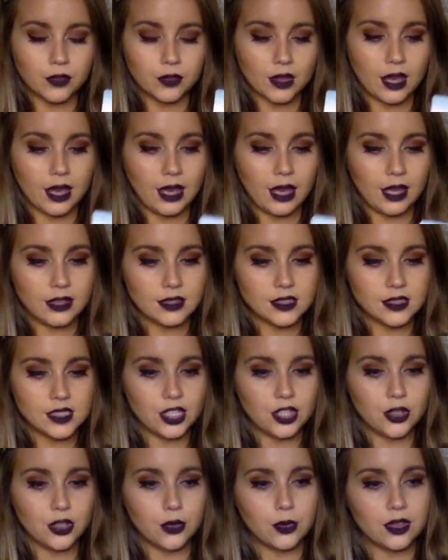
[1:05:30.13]
And, you
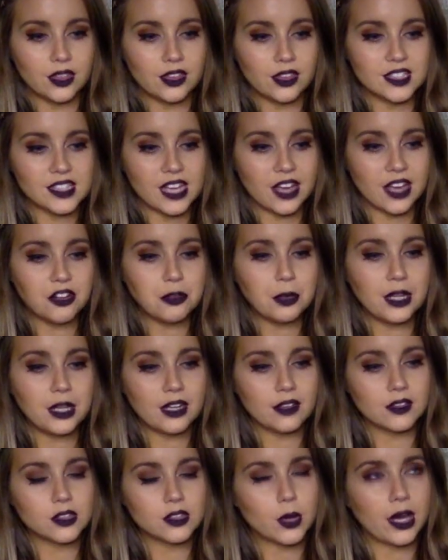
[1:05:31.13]
know, with Saturn being
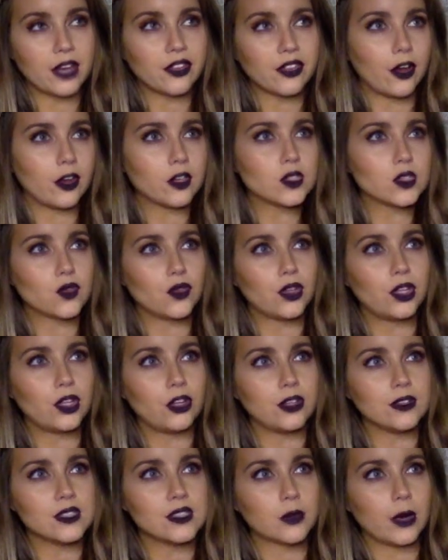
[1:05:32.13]
in the 12th house for
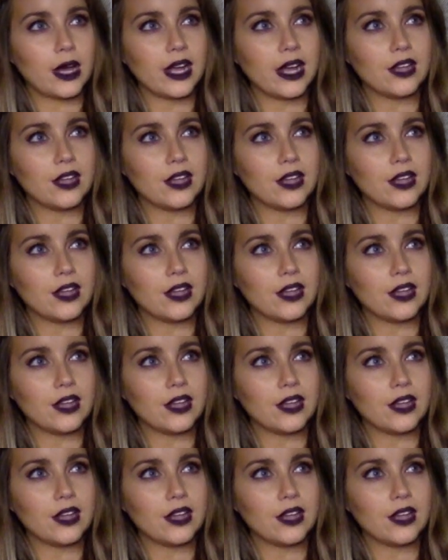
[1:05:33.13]
you as well,